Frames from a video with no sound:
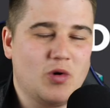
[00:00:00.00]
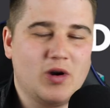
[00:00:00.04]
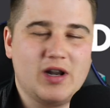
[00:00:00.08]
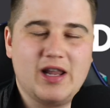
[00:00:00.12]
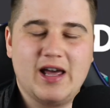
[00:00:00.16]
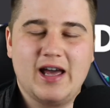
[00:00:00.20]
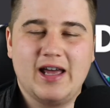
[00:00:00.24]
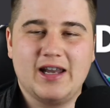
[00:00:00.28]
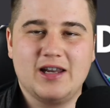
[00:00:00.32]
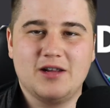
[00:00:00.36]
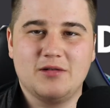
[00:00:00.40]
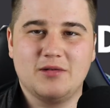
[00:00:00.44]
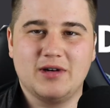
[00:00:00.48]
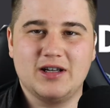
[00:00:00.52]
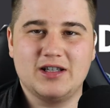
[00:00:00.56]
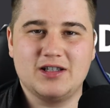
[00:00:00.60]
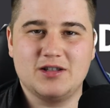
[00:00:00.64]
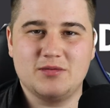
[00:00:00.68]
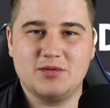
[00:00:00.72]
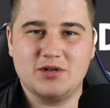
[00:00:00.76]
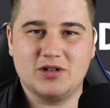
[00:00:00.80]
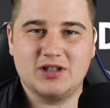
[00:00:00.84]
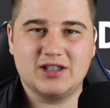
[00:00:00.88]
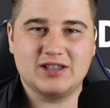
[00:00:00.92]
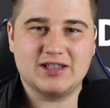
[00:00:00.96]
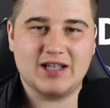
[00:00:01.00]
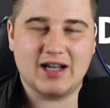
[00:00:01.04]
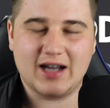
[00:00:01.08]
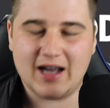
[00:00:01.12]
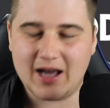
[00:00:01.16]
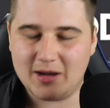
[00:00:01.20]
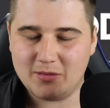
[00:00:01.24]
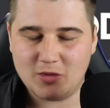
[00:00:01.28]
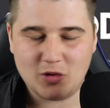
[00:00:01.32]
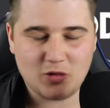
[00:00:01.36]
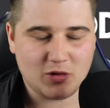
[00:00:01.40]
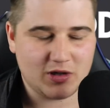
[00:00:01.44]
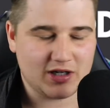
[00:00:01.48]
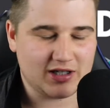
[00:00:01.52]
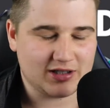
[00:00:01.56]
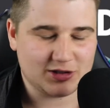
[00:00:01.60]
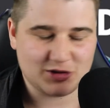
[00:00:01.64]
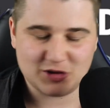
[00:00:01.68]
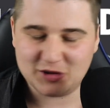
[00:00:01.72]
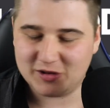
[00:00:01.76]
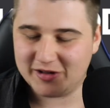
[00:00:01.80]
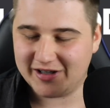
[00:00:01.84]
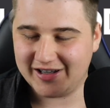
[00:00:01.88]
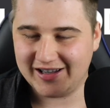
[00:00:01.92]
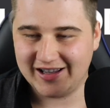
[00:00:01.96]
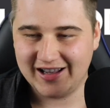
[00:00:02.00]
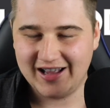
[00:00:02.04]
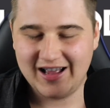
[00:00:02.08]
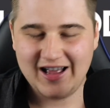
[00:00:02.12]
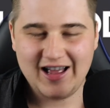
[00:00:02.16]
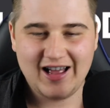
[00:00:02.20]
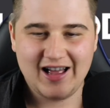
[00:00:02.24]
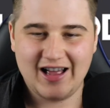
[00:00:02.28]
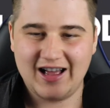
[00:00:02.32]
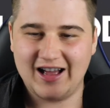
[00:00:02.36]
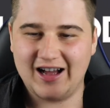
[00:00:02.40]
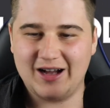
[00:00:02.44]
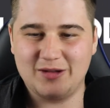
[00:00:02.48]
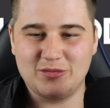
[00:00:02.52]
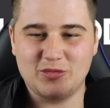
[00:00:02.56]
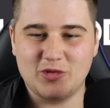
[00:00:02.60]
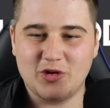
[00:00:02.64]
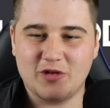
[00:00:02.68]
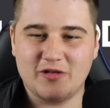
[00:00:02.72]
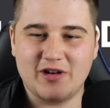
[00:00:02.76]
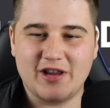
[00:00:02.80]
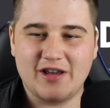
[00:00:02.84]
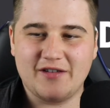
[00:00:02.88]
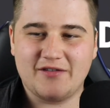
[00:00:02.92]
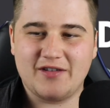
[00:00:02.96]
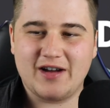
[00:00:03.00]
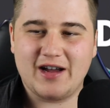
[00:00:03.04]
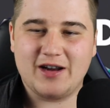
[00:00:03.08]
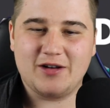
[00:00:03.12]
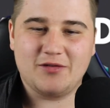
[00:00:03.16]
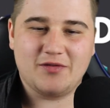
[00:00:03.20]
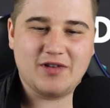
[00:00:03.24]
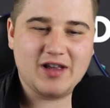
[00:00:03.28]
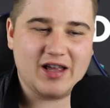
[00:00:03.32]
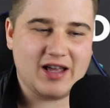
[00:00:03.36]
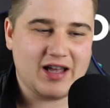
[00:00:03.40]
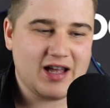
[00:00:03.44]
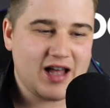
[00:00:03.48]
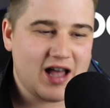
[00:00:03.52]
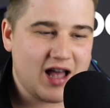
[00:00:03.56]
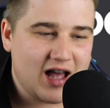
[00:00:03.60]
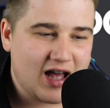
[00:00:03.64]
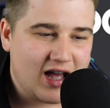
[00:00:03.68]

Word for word: wallet anyway, to be honest. Agama wallet, sorry. I'm not really a fan of it.